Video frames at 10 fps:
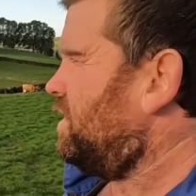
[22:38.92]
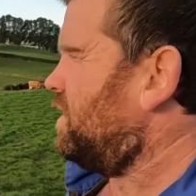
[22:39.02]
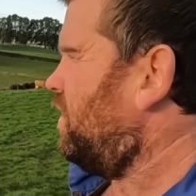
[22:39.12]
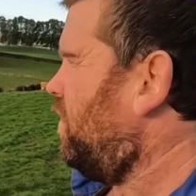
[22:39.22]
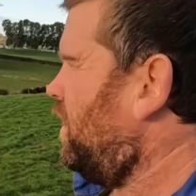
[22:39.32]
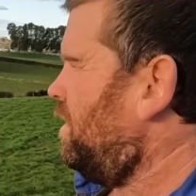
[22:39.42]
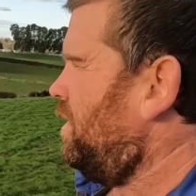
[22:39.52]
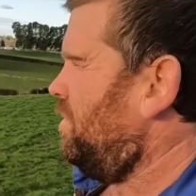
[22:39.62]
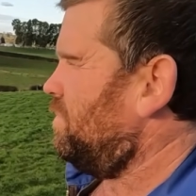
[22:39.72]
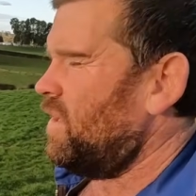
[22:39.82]
so I
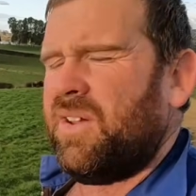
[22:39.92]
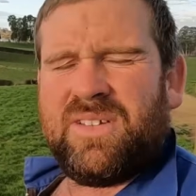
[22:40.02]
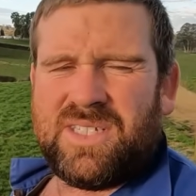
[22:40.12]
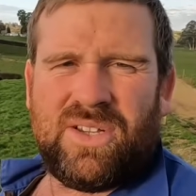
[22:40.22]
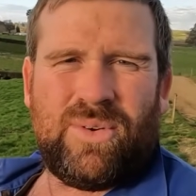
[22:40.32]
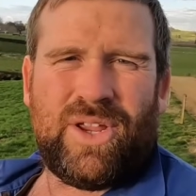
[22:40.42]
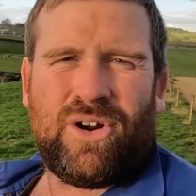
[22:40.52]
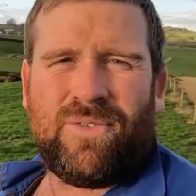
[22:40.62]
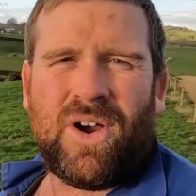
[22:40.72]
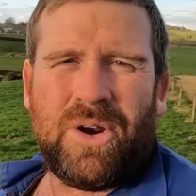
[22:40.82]
am going to head
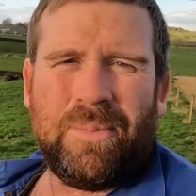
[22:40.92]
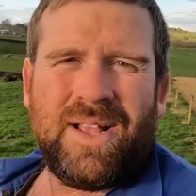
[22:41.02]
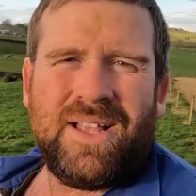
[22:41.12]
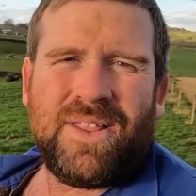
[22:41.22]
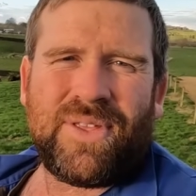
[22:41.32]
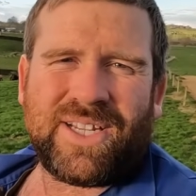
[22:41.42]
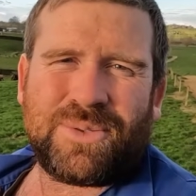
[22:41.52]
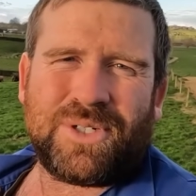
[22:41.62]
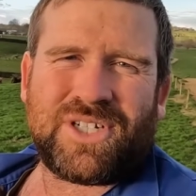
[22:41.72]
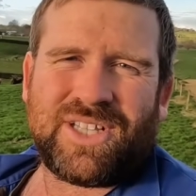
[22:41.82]
off home. Thanks for
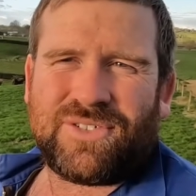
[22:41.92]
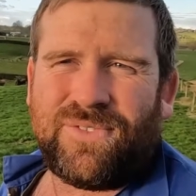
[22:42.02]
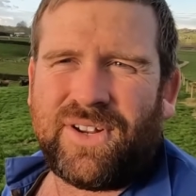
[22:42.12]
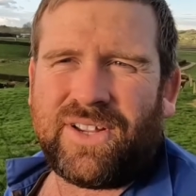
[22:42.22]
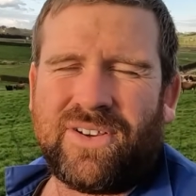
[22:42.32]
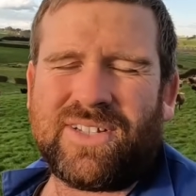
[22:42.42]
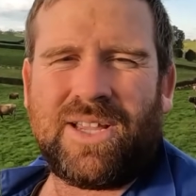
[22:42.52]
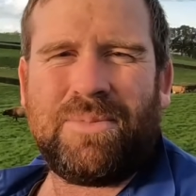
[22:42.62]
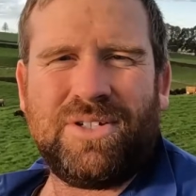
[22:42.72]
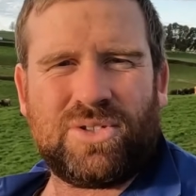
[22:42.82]
watching this video, guys.
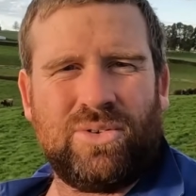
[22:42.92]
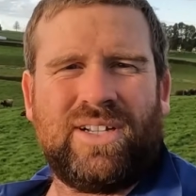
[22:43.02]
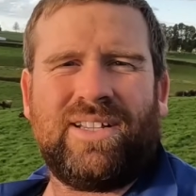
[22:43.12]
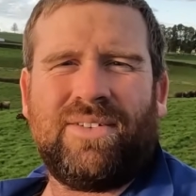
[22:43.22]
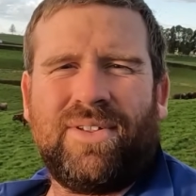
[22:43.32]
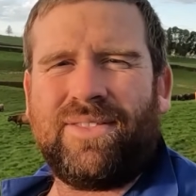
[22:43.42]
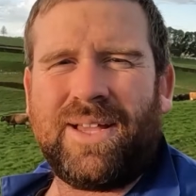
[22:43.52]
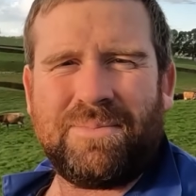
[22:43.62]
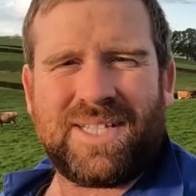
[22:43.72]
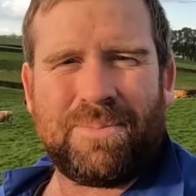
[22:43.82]
Hope you enjoyed it. Give it a
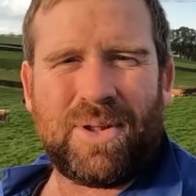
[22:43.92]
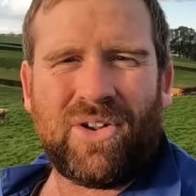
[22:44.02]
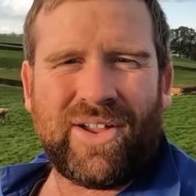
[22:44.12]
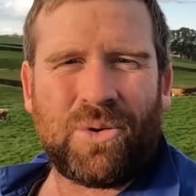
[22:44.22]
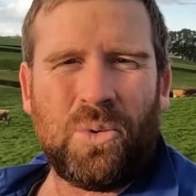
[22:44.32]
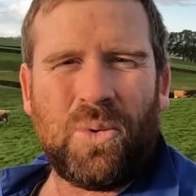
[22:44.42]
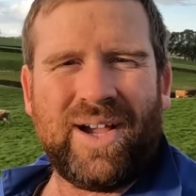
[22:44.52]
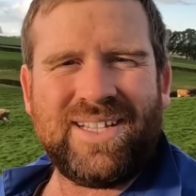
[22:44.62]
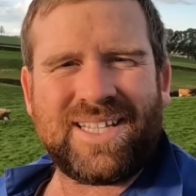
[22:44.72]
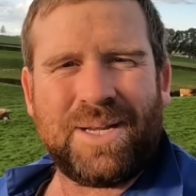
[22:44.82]
thumbs up like
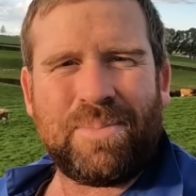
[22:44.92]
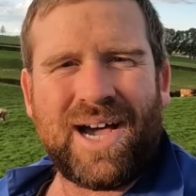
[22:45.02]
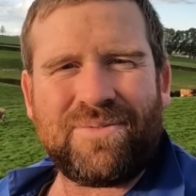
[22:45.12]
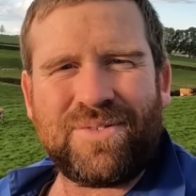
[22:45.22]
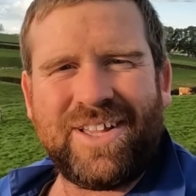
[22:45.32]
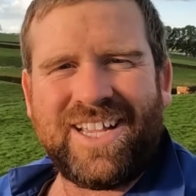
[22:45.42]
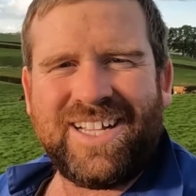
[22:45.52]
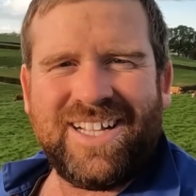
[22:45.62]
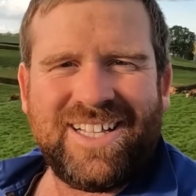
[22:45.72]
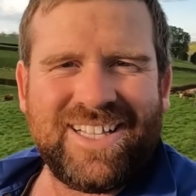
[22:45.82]
always, and apart from that,
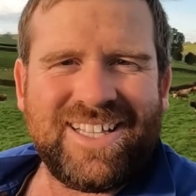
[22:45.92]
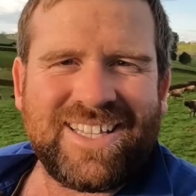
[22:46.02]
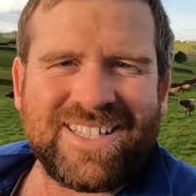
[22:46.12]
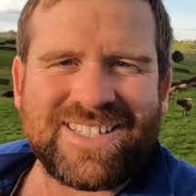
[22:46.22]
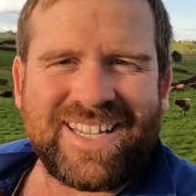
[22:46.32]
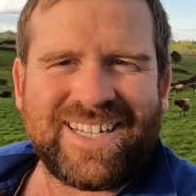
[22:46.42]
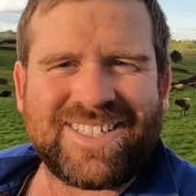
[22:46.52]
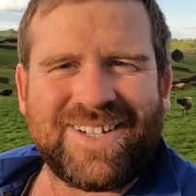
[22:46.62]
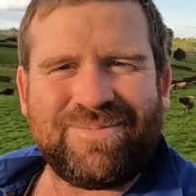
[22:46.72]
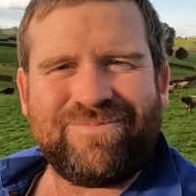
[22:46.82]
see you next
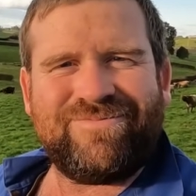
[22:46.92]
time.